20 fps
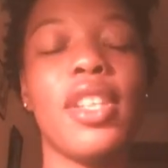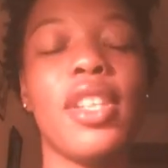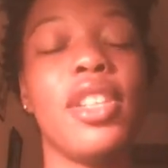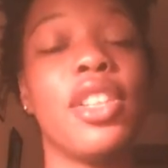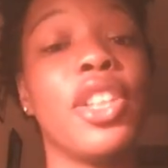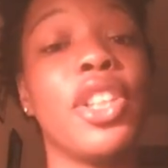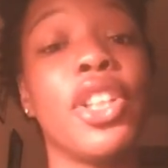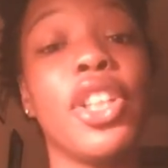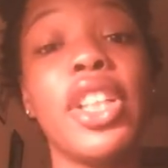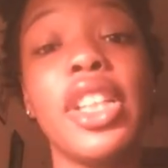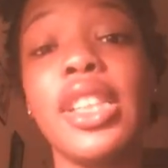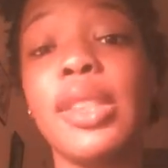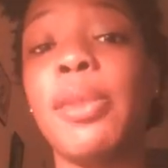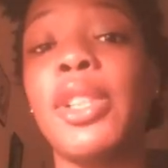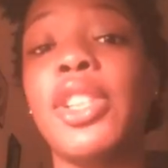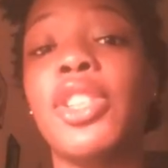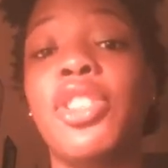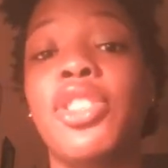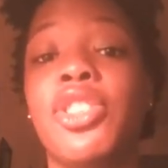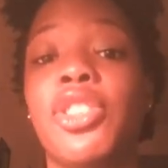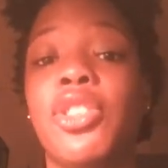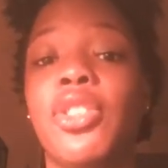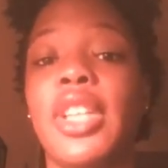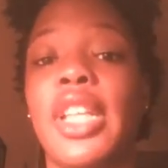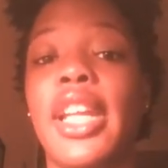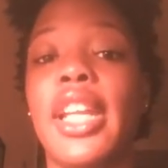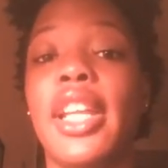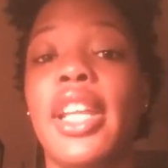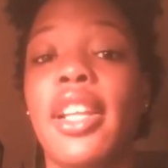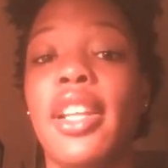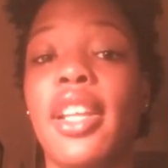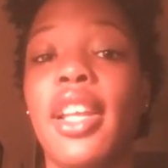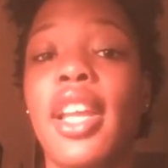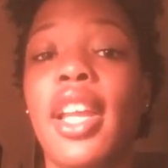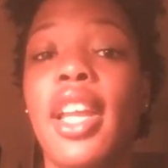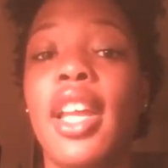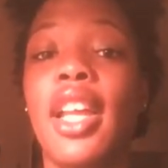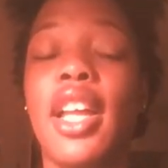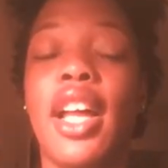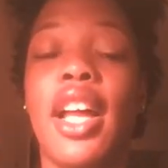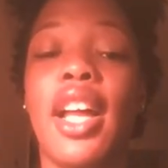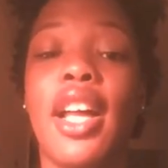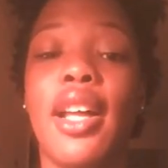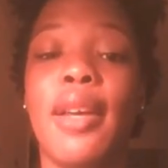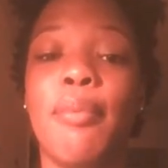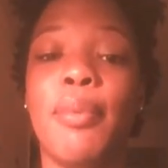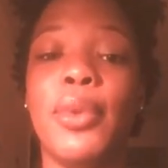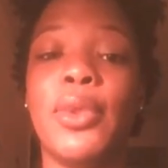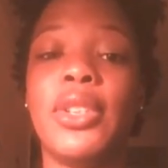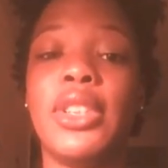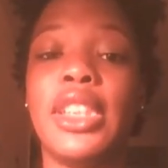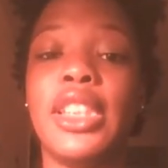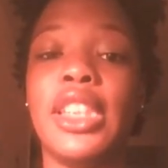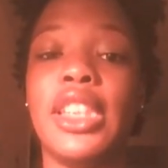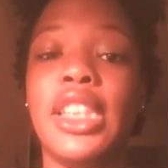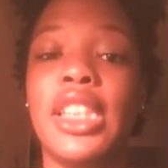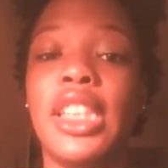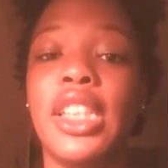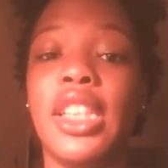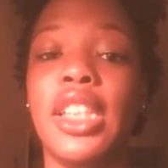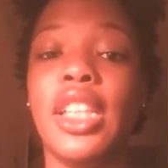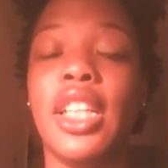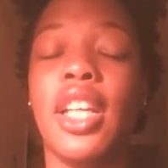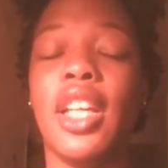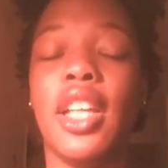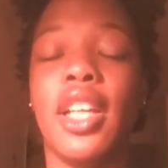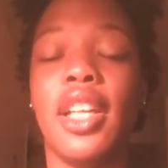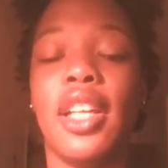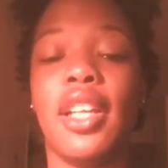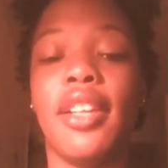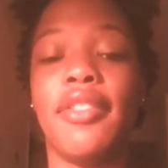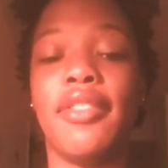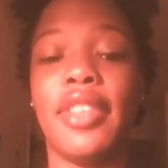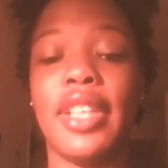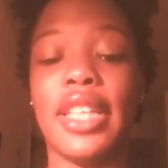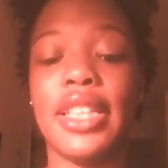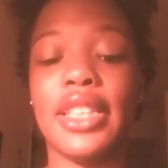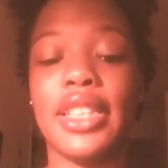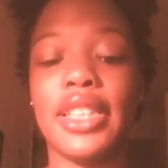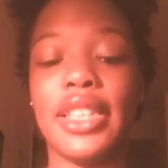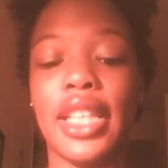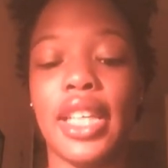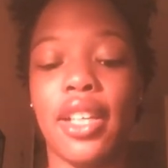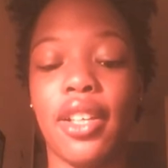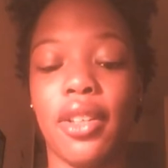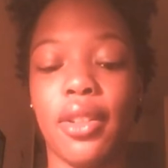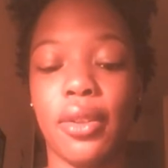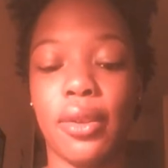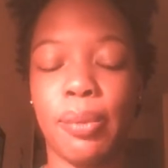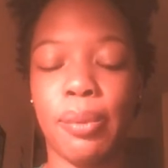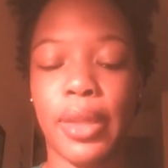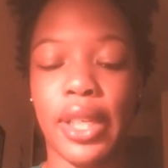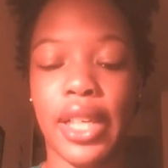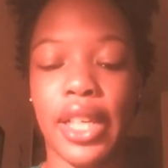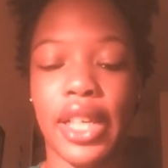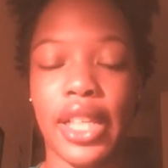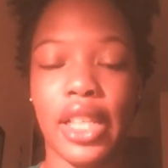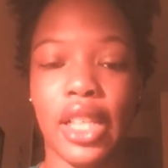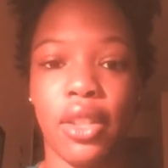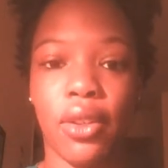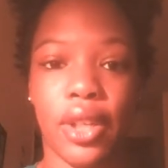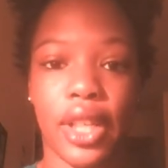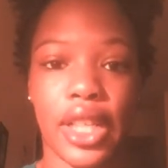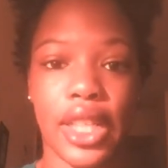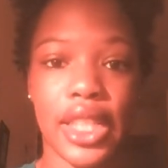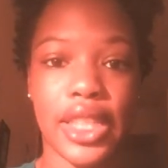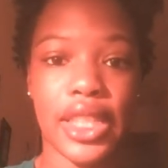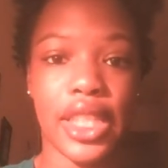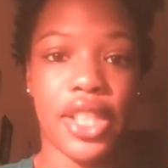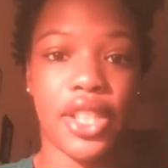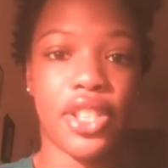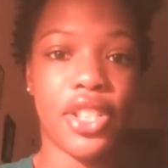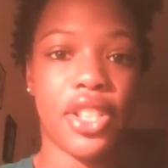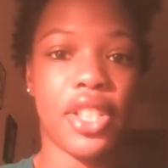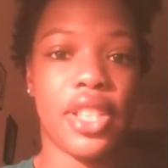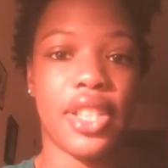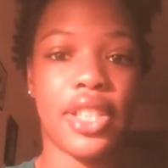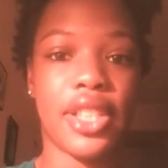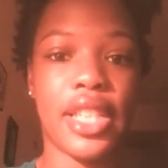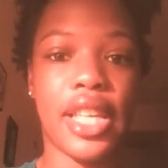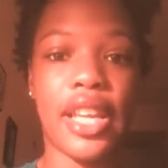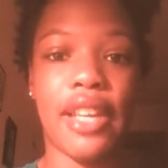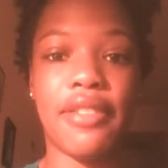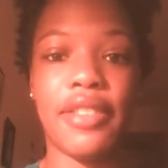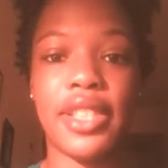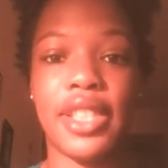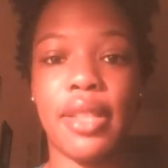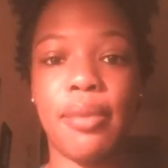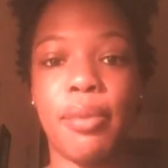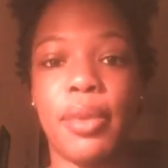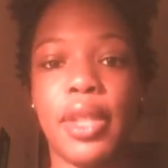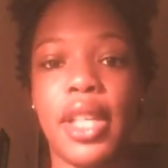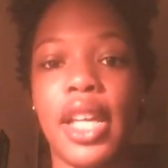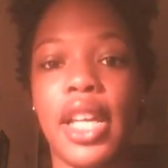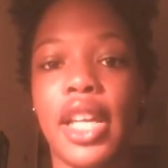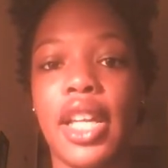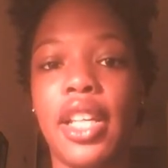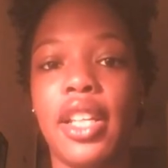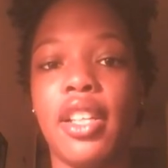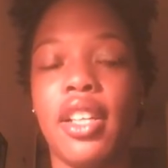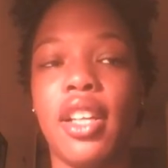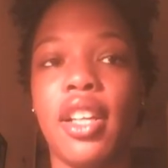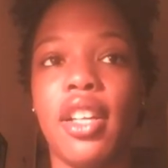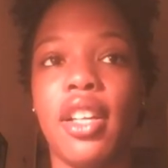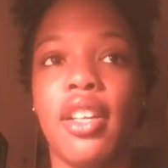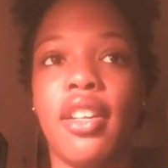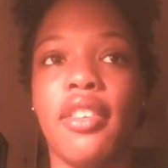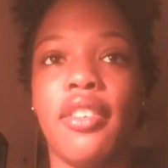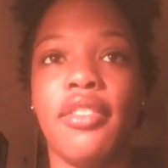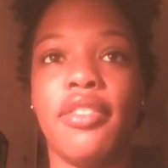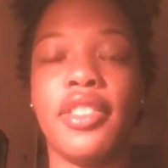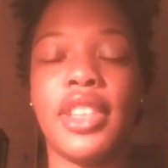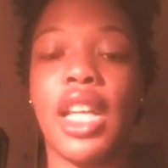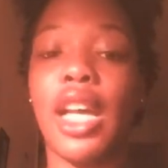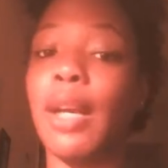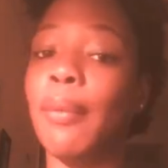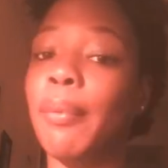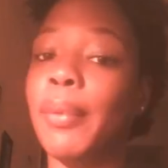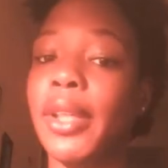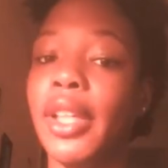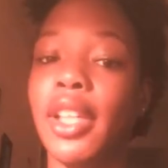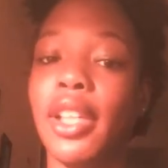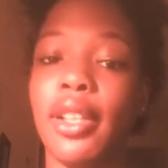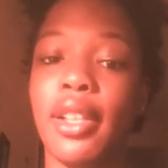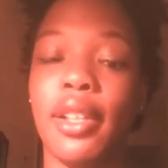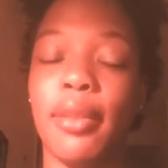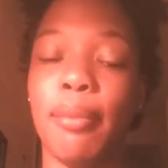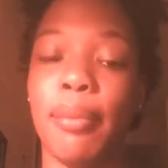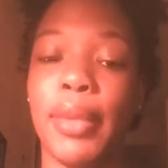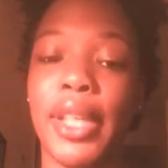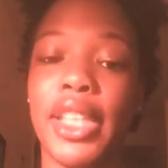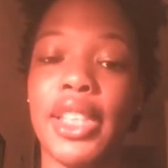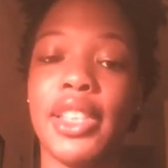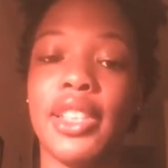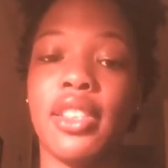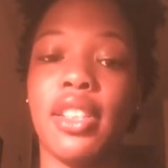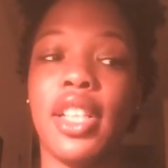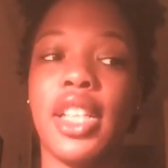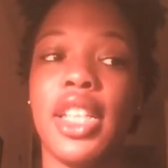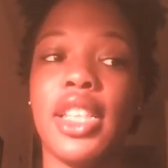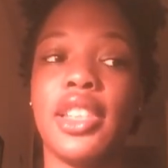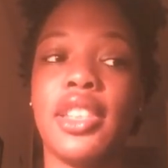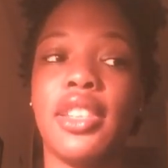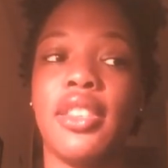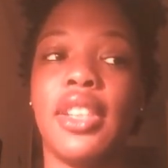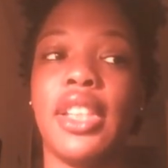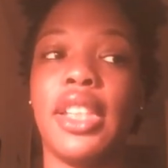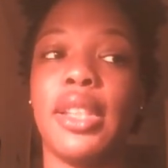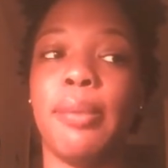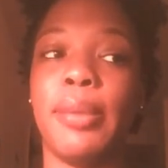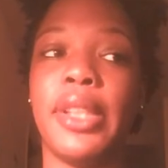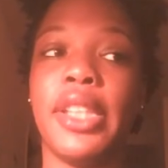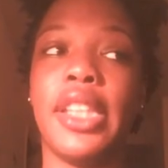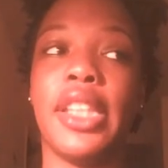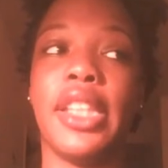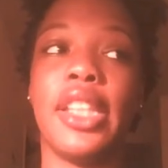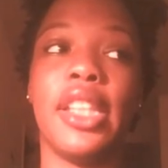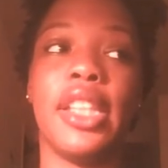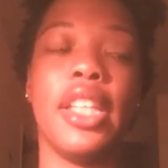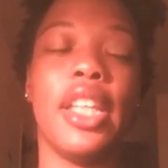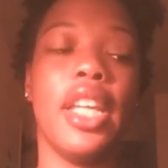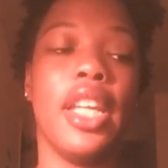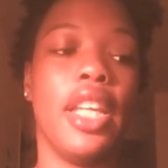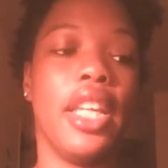Learn as much as you can. Most of the events held by the organizations have some kind of topic based on it. So it could be